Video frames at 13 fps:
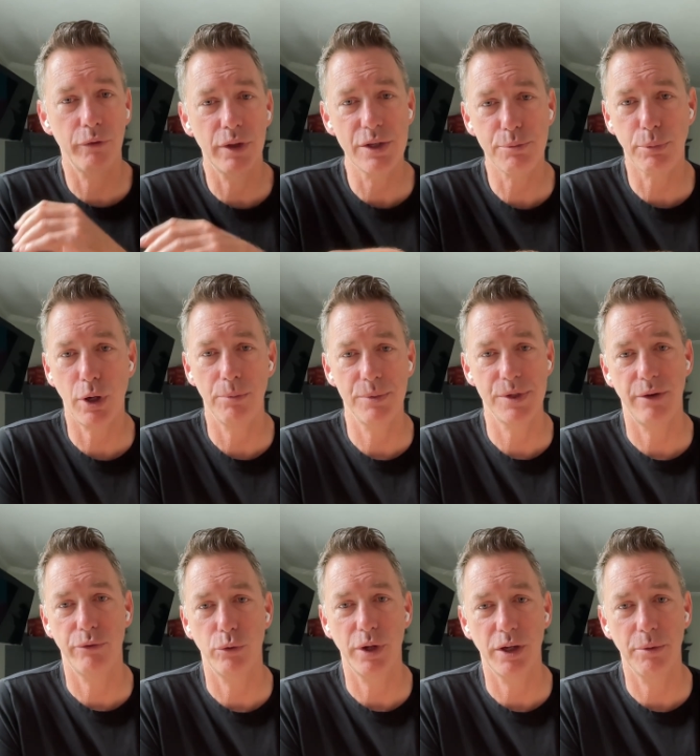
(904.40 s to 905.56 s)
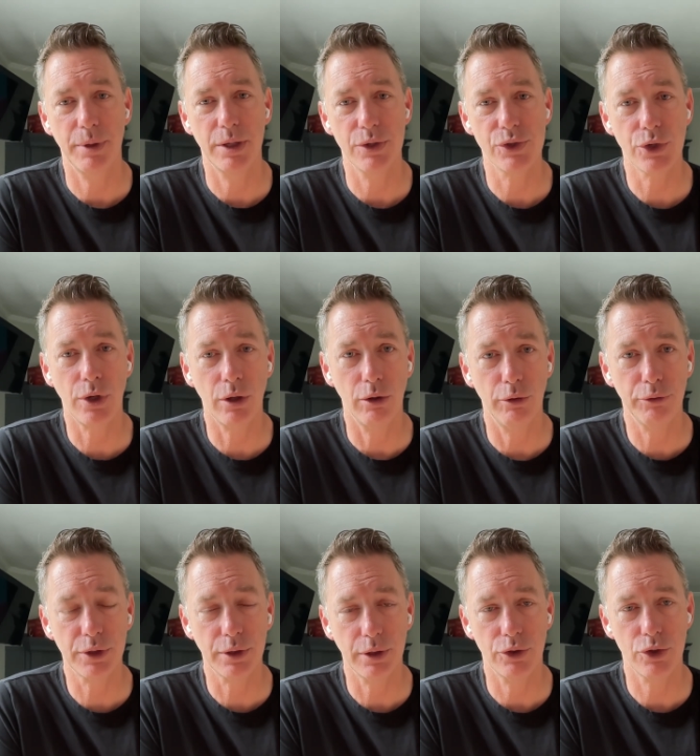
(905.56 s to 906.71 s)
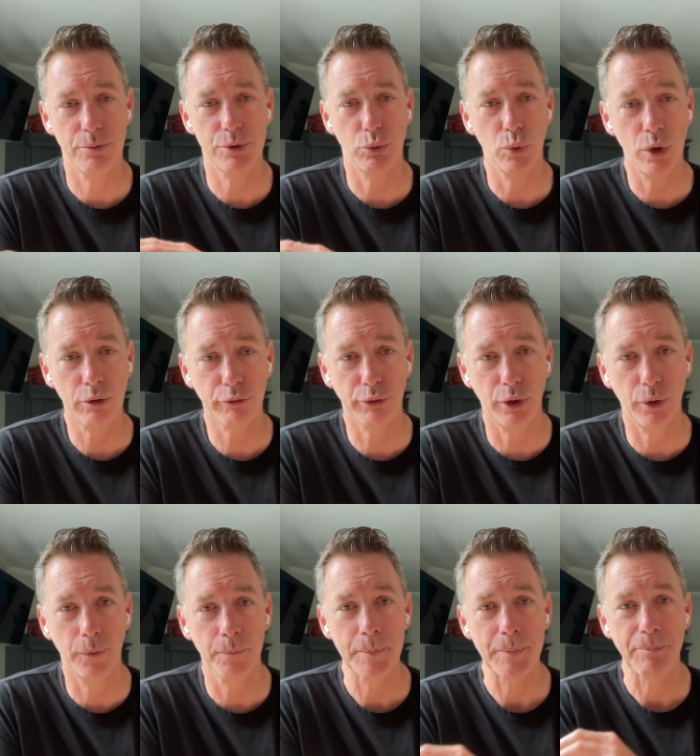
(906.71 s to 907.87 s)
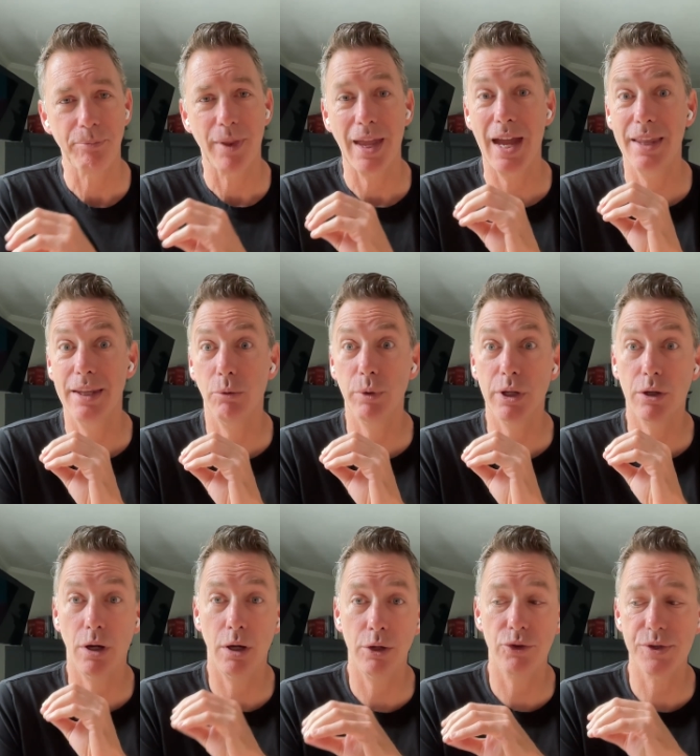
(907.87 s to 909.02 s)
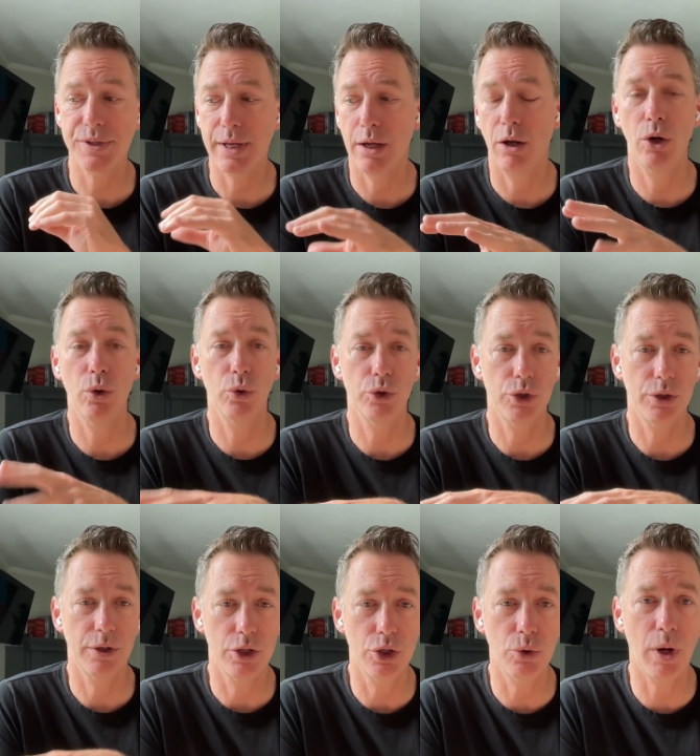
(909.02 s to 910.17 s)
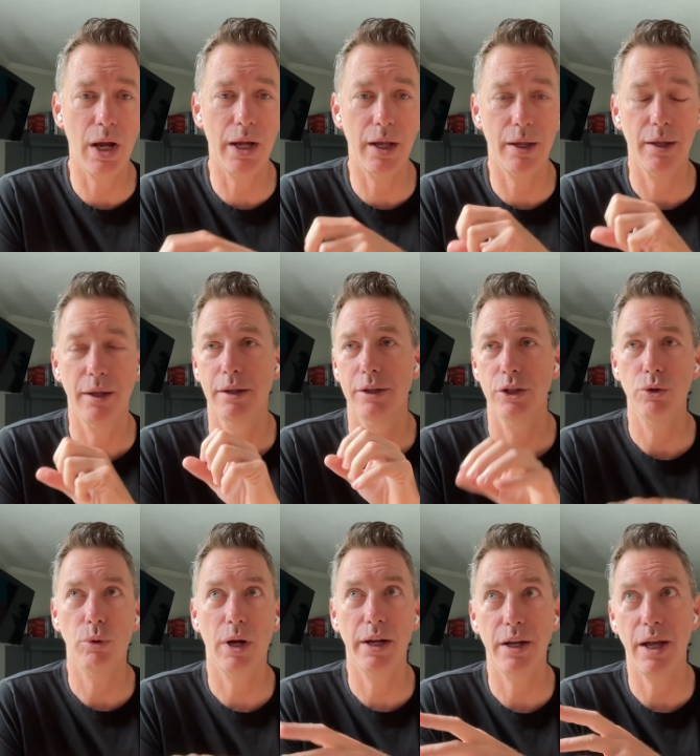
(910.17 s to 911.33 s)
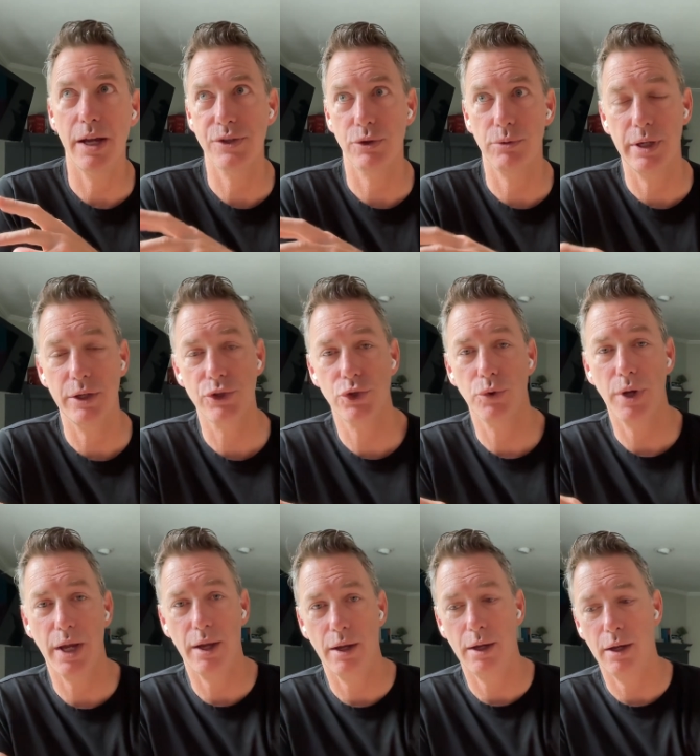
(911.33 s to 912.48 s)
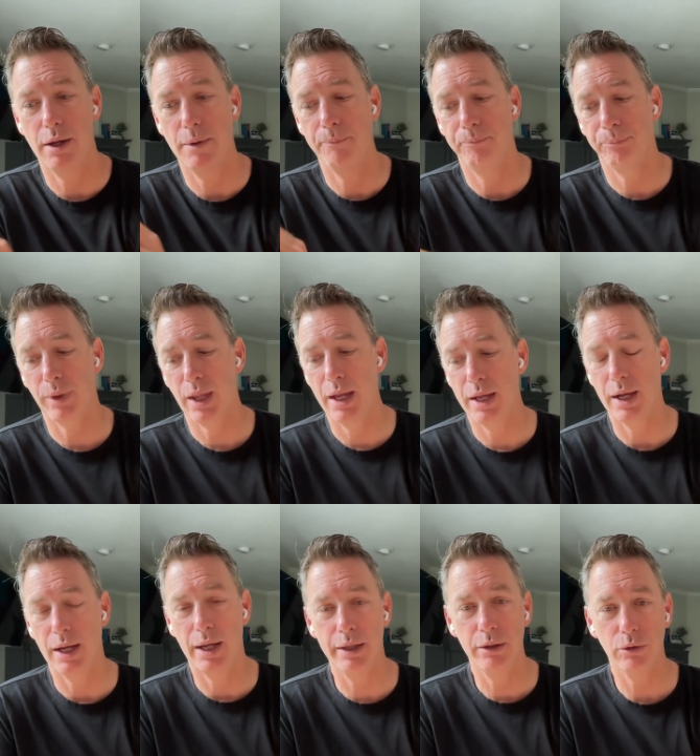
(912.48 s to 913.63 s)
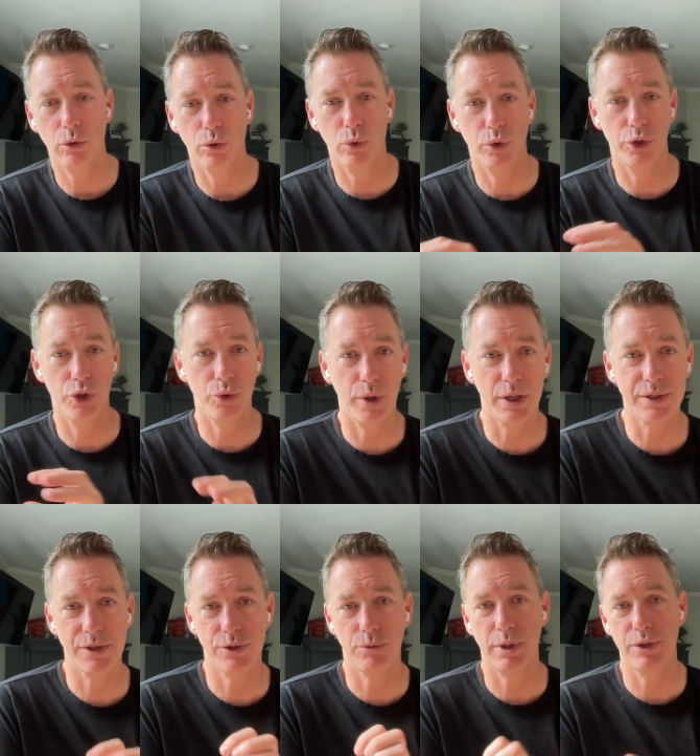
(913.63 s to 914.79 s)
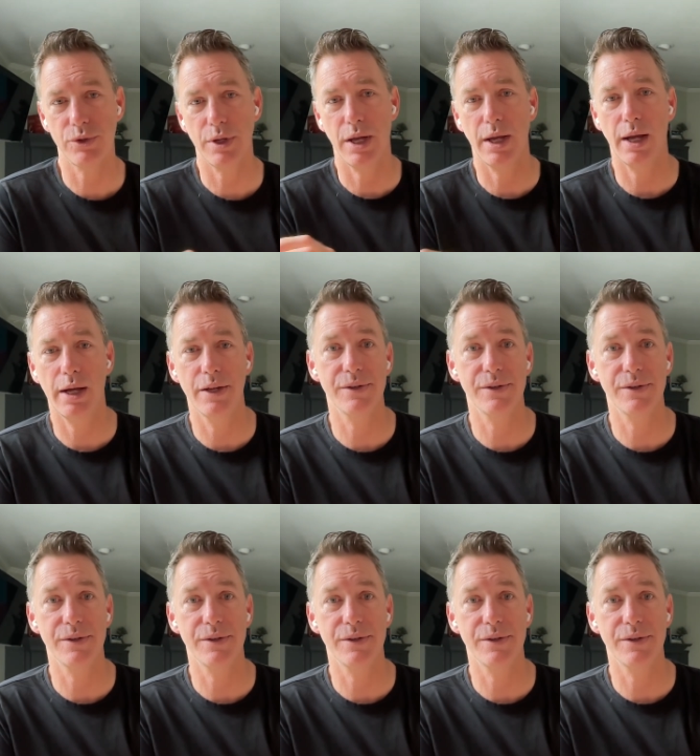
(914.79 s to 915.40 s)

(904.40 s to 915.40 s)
of these problems have already been solved in terms of workflow, and that we can't just say, oh, UI, UI as it relates to um, AI or UX as it relates to AI